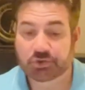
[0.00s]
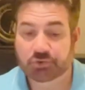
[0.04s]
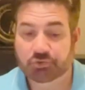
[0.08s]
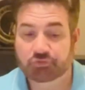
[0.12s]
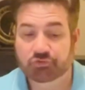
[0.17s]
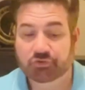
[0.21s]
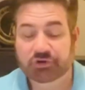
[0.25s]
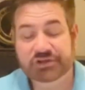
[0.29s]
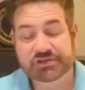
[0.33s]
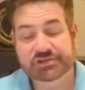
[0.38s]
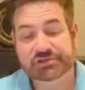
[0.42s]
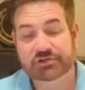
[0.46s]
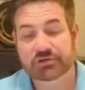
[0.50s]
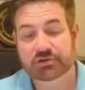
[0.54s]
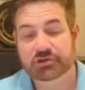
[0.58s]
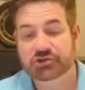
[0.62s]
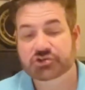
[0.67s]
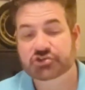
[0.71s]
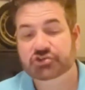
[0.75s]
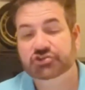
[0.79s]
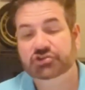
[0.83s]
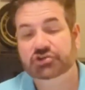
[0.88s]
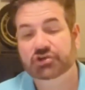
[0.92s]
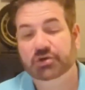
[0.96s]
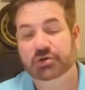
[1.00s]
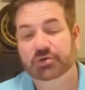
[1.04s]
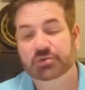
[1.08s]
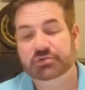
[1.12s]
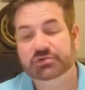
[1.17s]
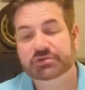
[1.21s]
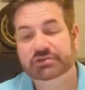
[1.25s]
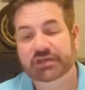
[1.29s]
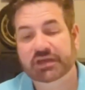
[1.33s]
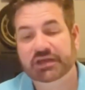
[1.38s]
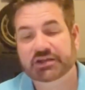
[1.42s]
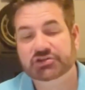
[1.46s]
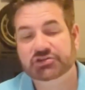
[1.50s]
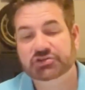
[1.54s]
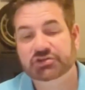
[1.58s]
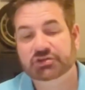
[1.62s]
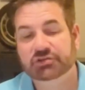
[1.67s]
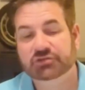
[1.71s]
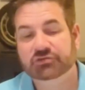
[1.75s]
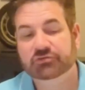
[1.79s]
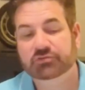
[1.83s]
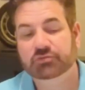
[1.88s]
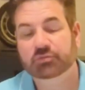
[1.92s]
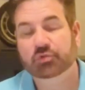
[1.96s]
research shows that
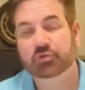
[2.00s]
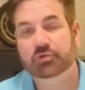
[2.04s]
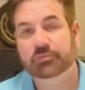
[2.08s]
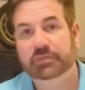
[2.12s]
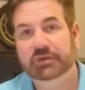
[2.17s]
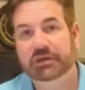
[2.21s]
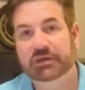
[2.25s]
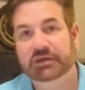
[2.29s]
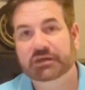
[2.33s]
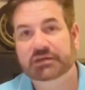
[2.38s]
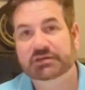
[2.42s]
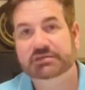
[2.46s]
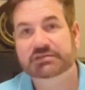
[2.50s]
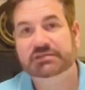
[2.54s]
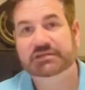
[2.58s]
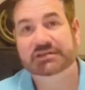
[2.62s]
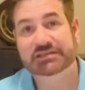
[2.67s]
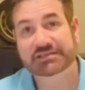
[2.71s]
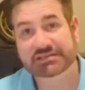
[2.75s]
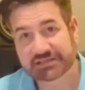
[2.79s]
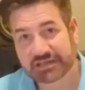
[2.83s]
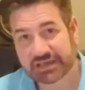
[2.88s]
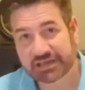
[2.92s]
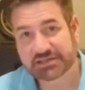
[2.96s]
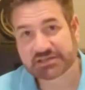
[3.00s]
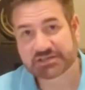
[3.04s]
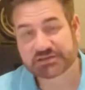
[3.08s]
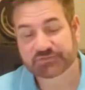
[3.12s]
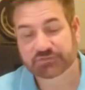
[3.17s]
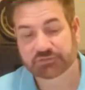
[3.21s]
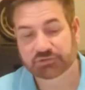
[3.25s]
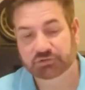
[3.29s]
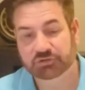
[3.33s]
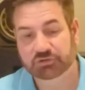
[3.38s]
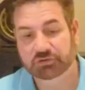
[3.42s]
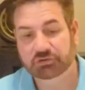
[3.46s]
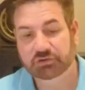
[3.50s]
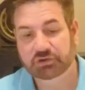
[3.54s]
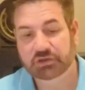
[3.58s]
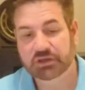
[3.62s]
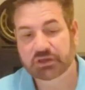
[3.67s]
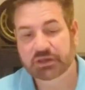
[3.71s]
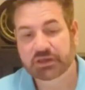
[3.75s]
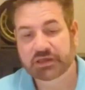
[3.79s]
children will be successful